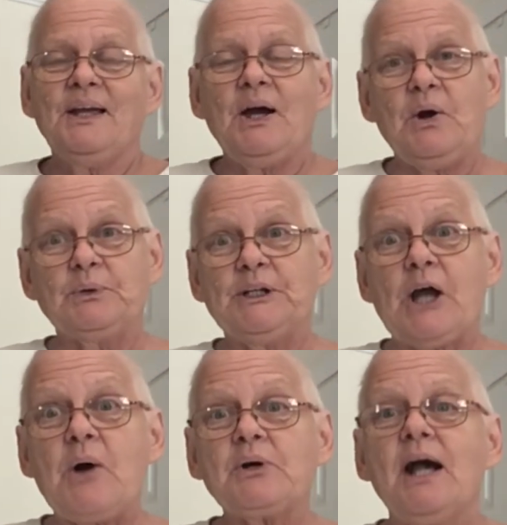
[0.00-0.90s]
Okie
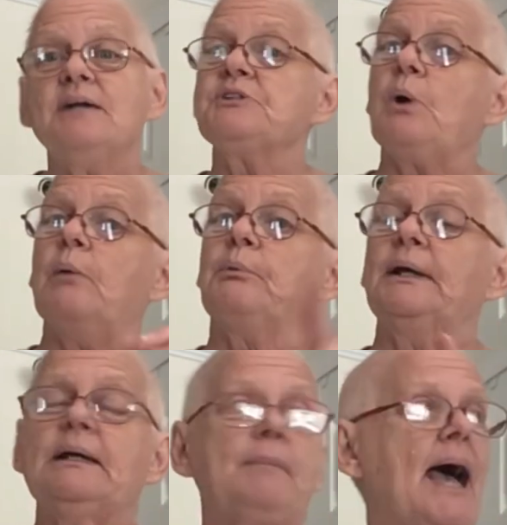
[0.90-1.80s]
doke, so I'll
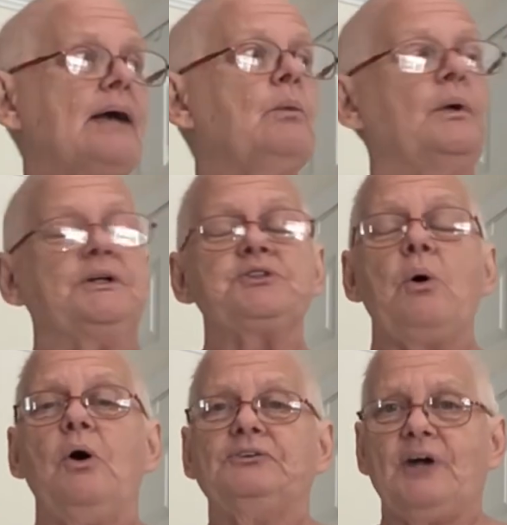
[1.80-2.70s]
bring you back when it's
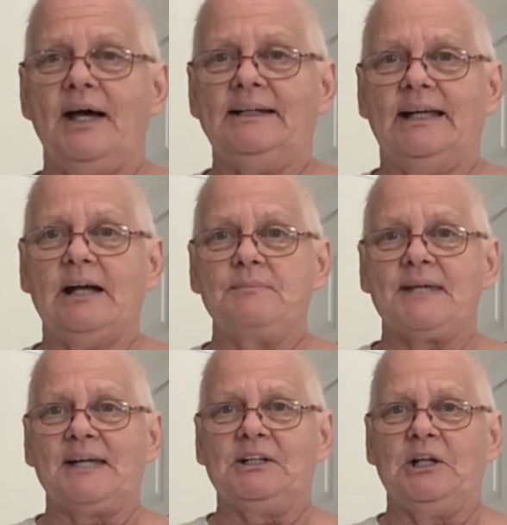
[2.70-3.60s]
all done and comes
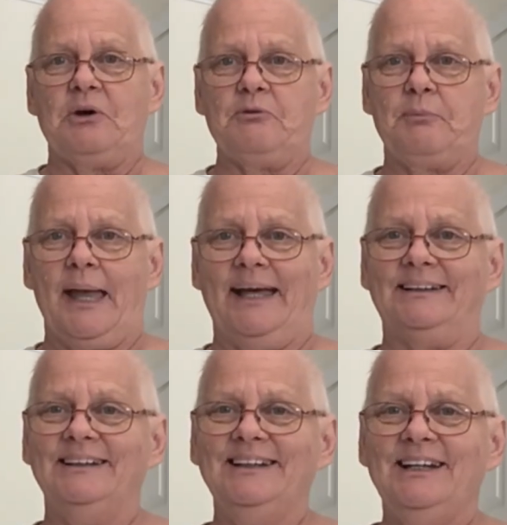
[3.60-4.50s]
out of the loaf pan.
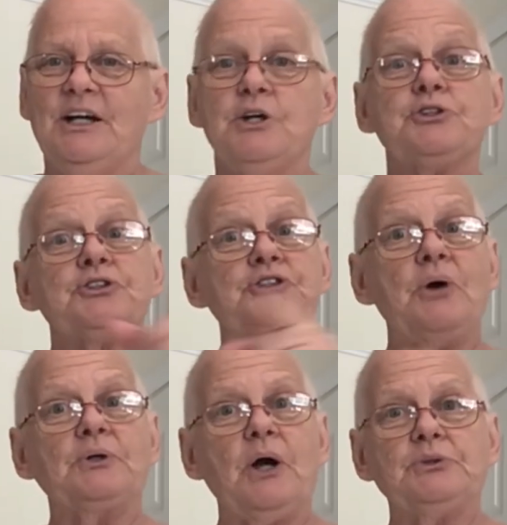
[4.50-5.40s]
So
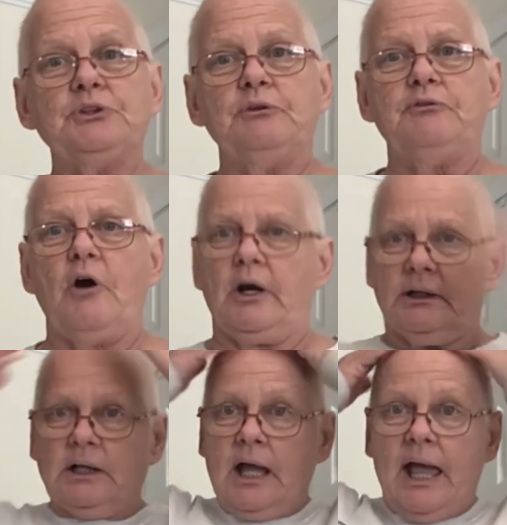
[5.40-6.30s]
don't go too
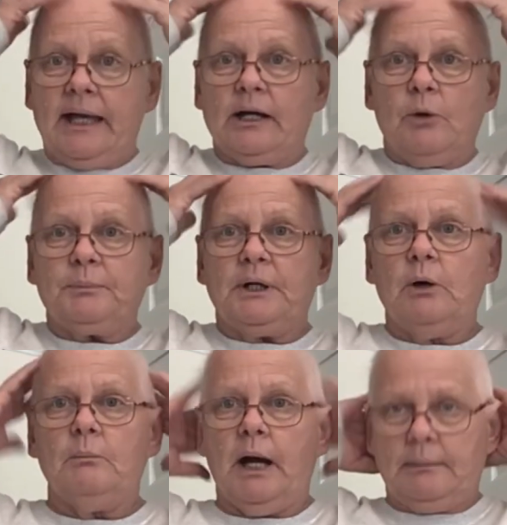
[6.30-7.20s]
far. I hope you
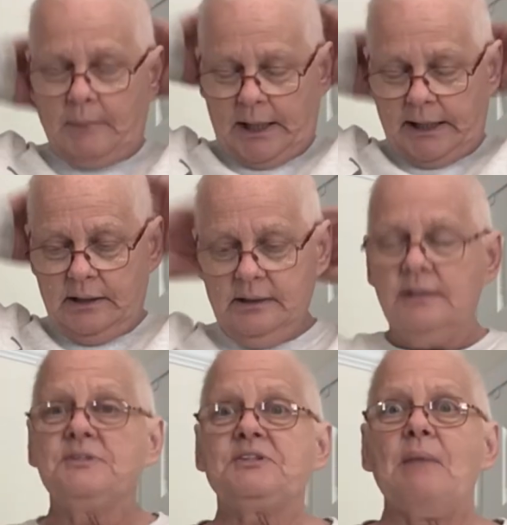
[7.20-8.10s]
don't mind my
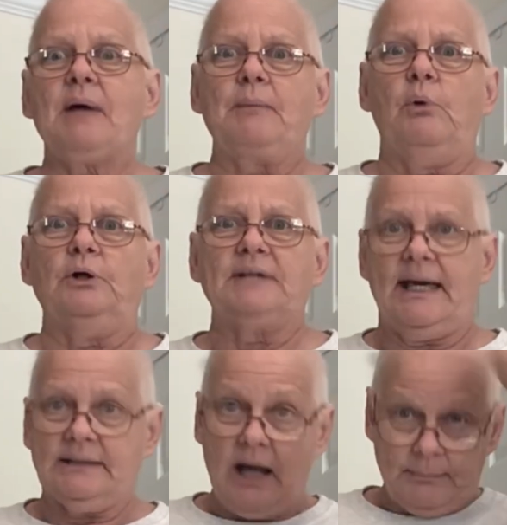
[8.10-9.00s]
semi-bald
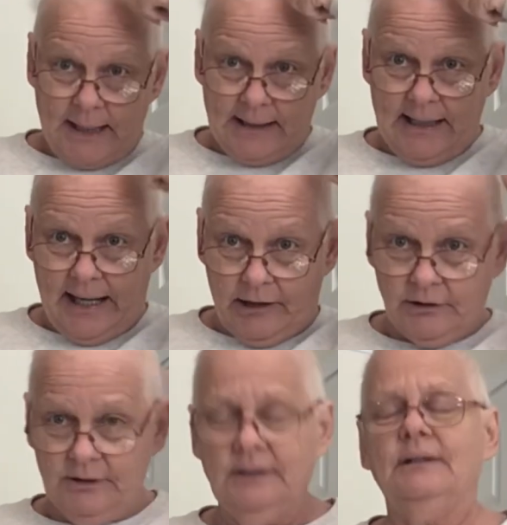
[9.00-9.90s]
head. I'm getting hair.
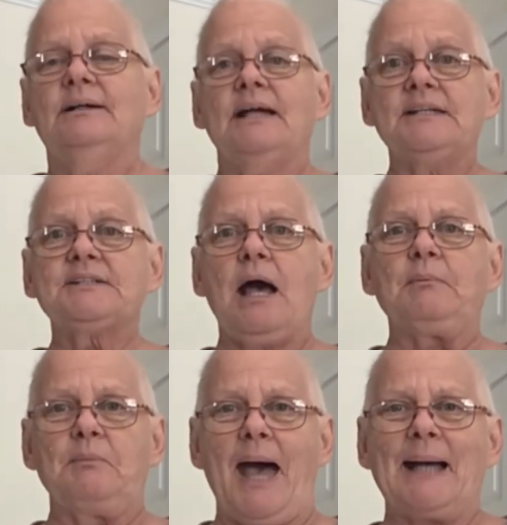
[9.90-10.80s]
It's coming
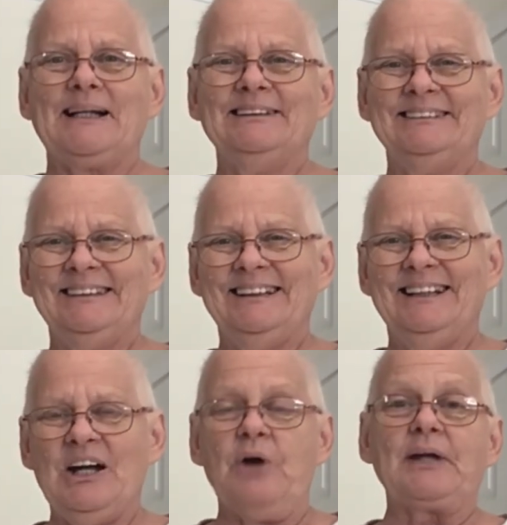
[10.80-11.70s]
back.
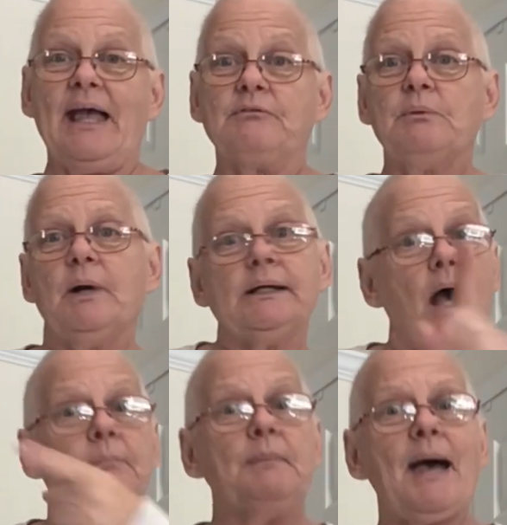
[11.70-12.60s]
Okay, everyone,
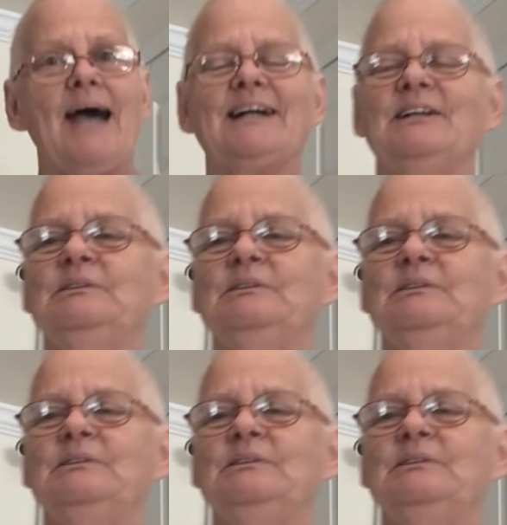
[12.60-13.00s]
I'll be back.